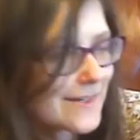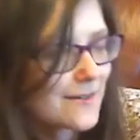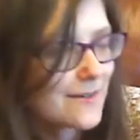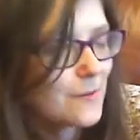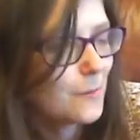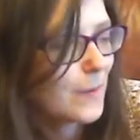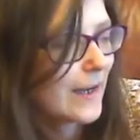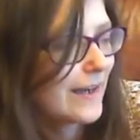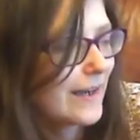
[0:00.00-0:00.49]

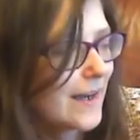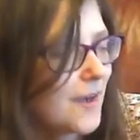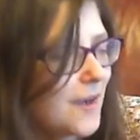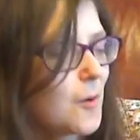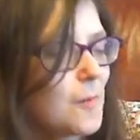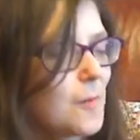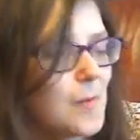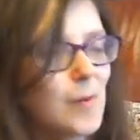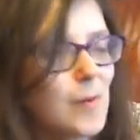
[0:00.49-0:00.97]
and when I
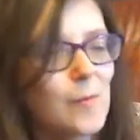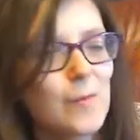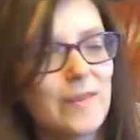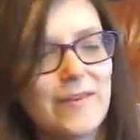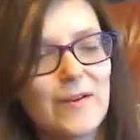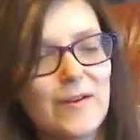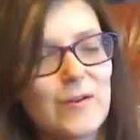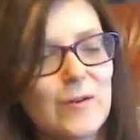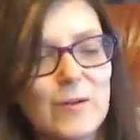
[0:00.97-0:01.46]
come up with
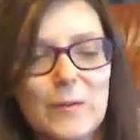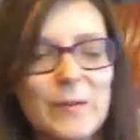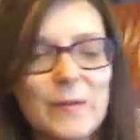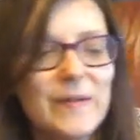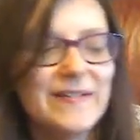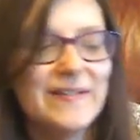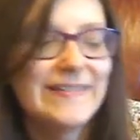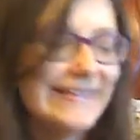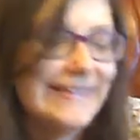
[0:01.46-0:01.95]
a good
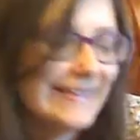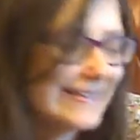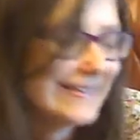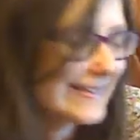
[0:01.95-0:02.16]
one.